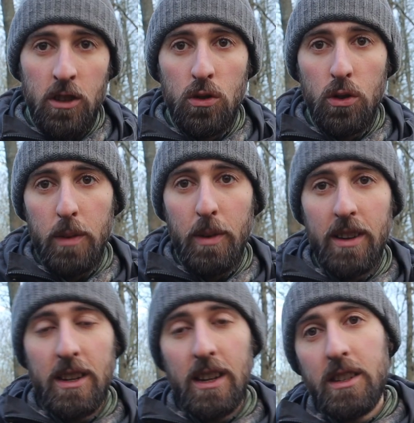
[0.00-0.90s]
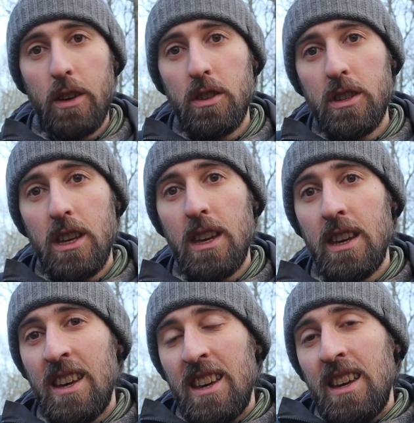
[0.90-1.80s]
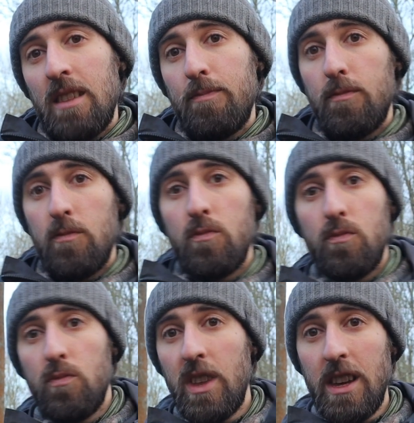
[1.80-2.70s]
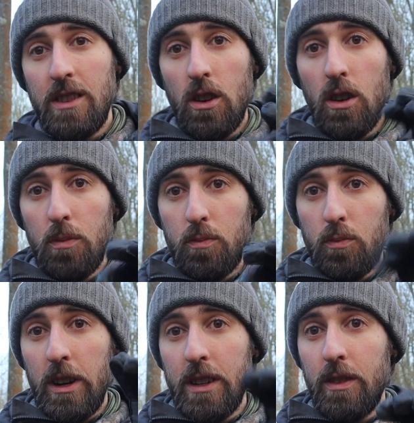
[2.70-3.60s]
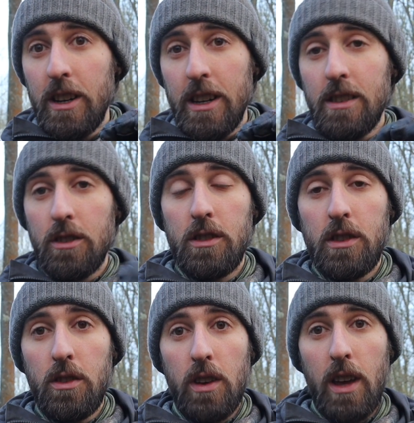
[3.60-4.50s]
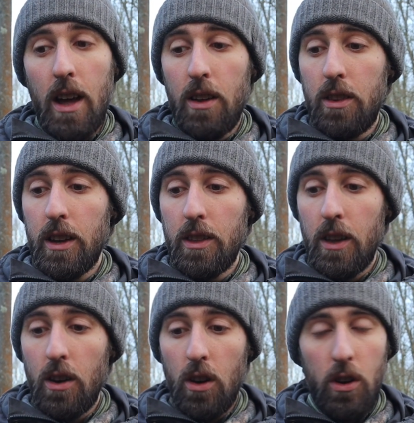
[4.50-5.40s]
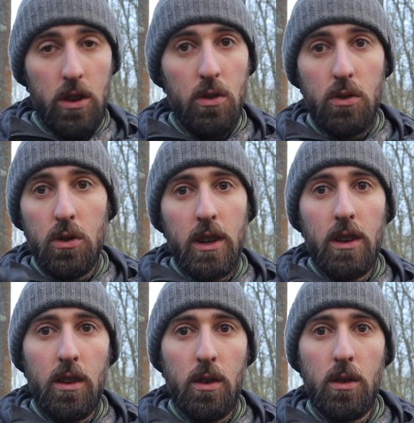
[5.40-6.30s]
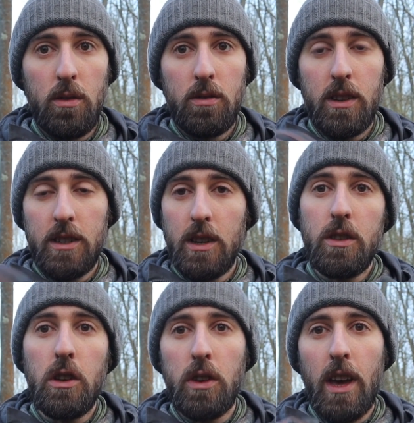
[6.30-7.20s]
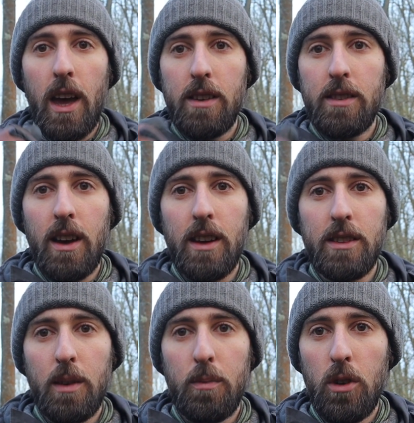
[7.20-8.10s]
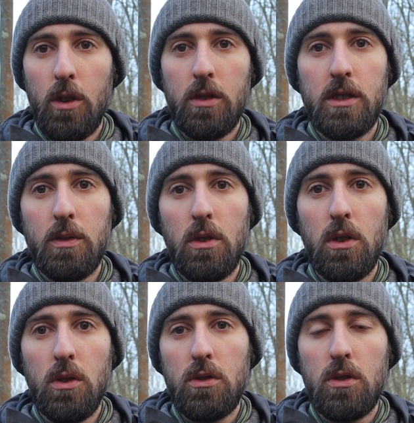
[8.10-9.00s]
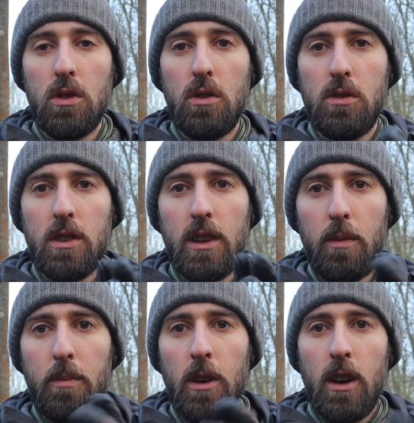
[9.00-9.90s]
Talking about dexterity, these are relatively decent considering how thick they are. You do get a dexterity. You can tie some knots if you're used to using them.